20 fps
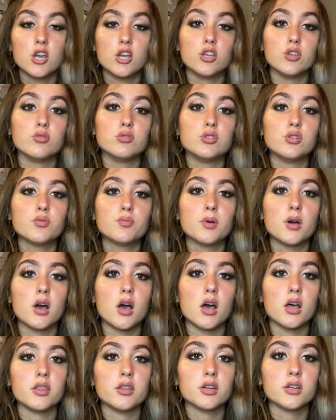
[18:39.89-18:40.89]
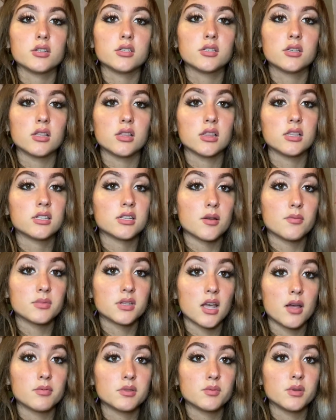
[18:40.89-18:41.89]
You do put others
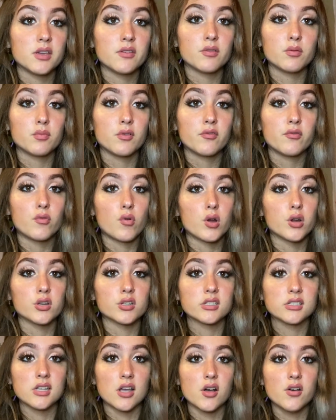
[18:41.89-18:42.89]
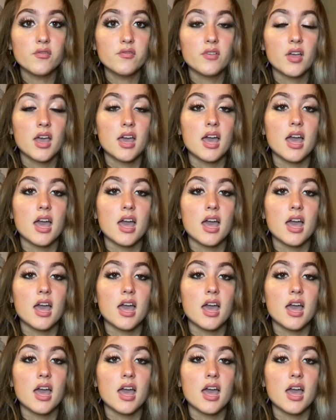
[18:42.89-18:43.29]
sometimes even before yourself,